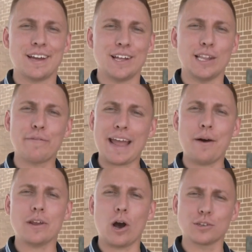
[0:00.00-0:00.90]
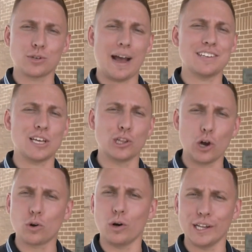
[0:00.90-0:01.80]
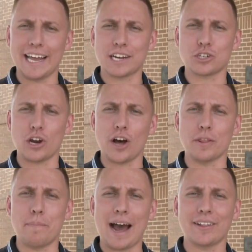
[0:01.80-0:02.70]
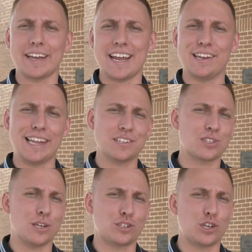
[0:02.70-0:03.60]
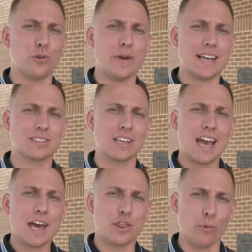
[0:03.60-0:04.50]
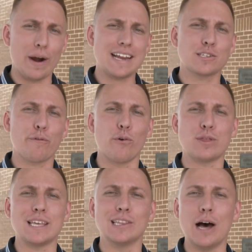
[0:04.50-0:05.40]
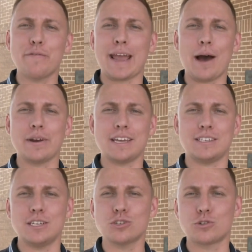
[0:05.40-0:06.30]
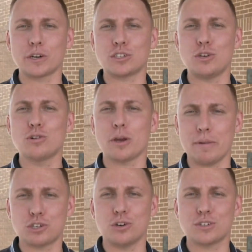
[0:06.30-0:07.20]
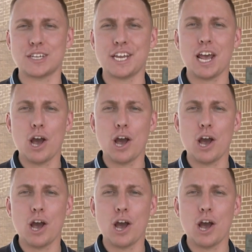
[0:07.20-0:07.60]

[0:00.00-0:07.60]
Love County also has a local election on the ballot in less than 2 weeks. The race for the Love County District 2 commissioner seat